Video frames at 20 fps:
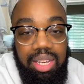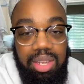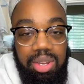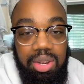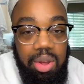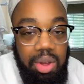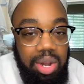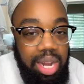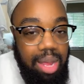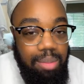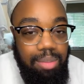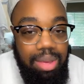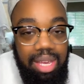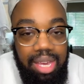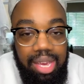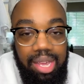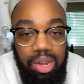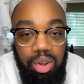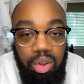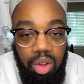You know, they be
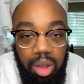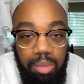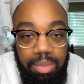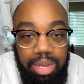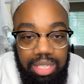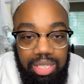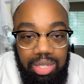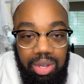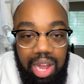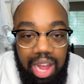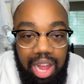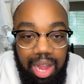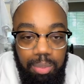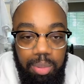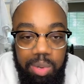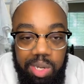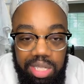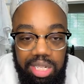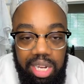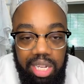getting on me. So I
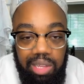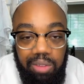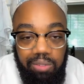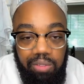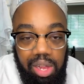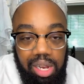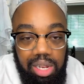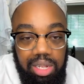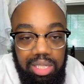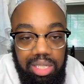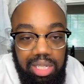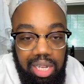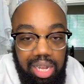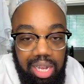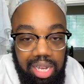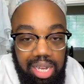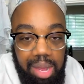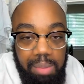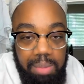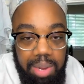appreciate the fellas
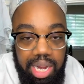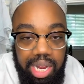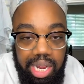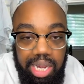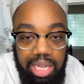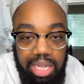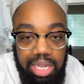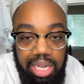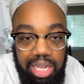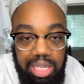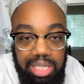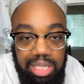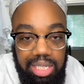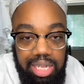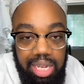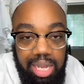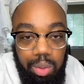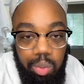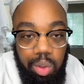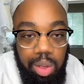uh, coming in and, and,
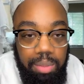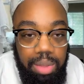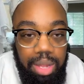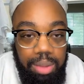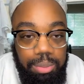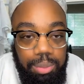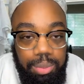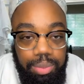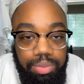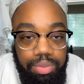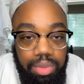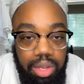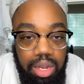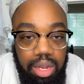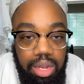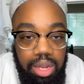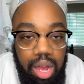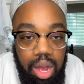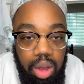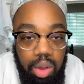sticking with me.
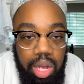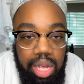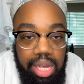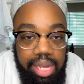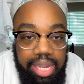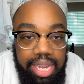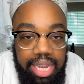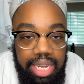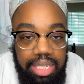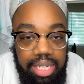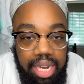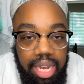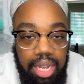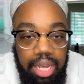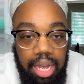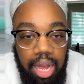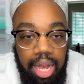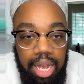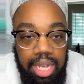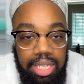You know,
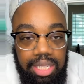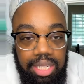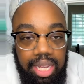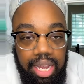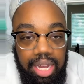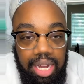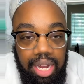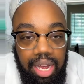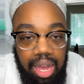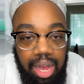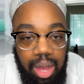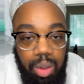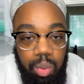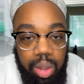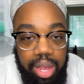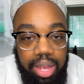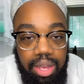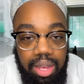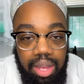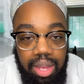EJ uh, said, uh,
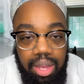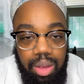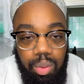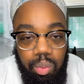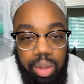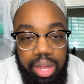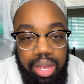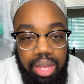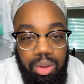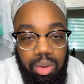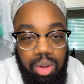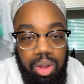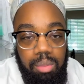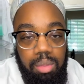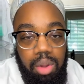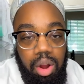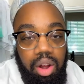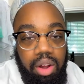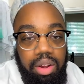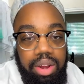wait, wait on
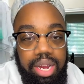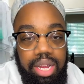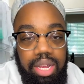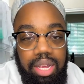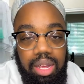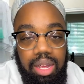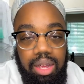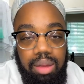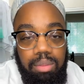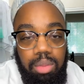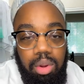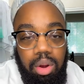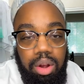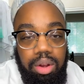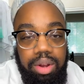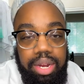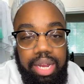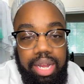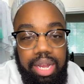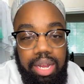Mari,
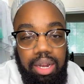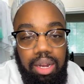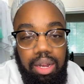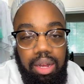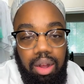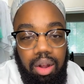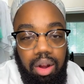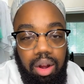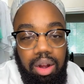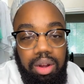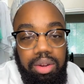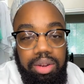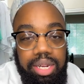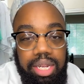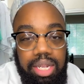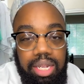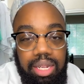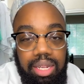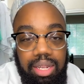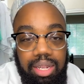Mari and
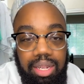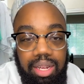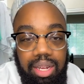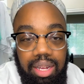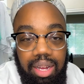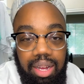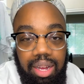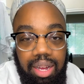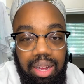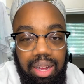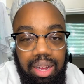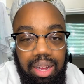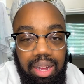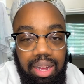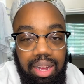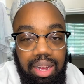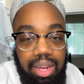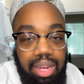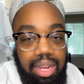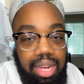Ari.
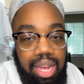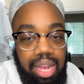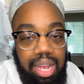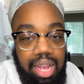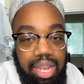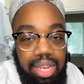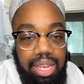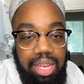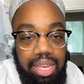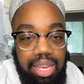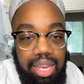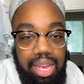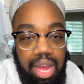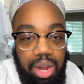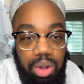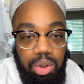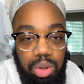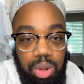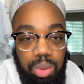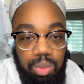Uh,
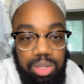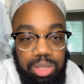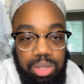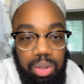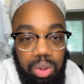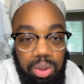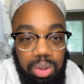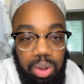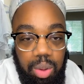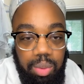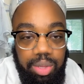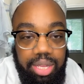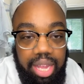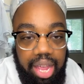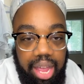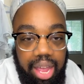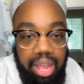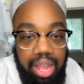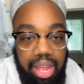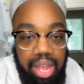yeah, I don't know what's going on with
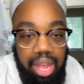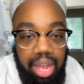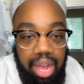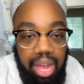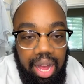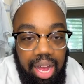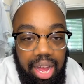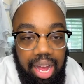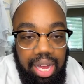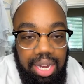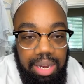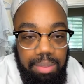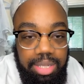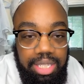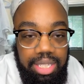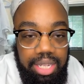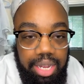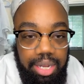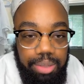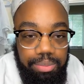that. Uh, let
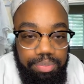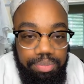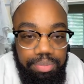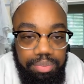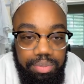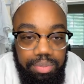me see.